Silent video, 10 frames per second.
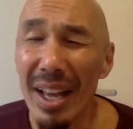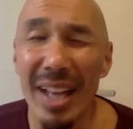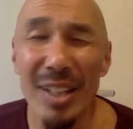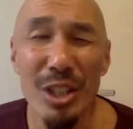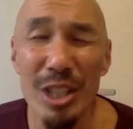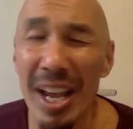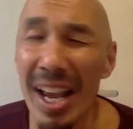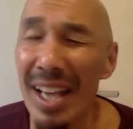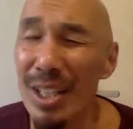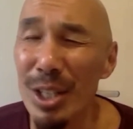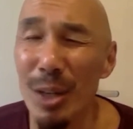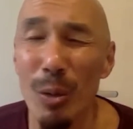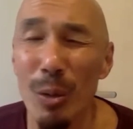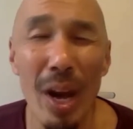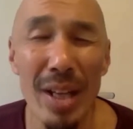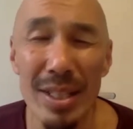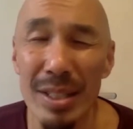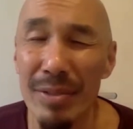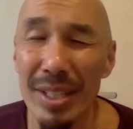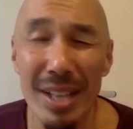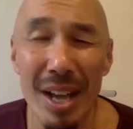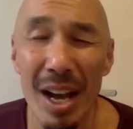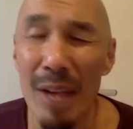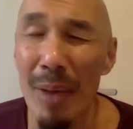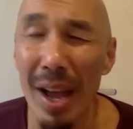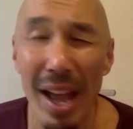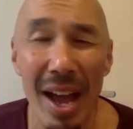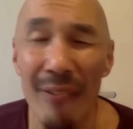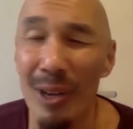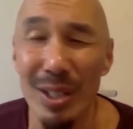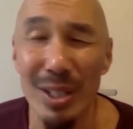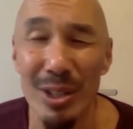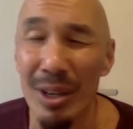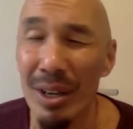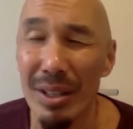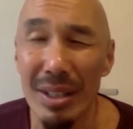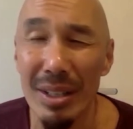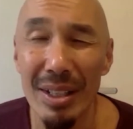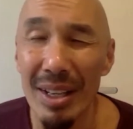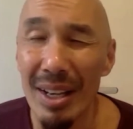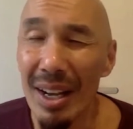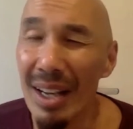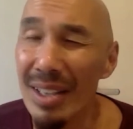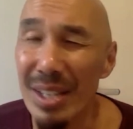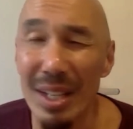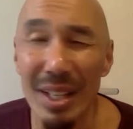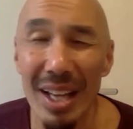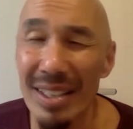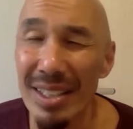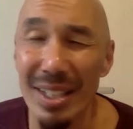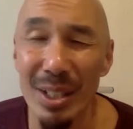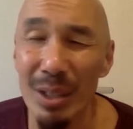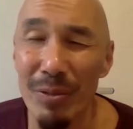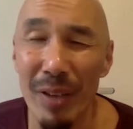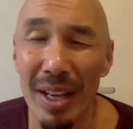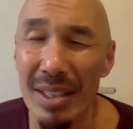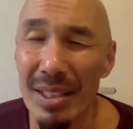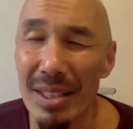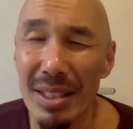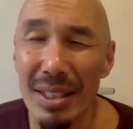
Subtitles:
and change the rest of the time I have on this earth until I see your face.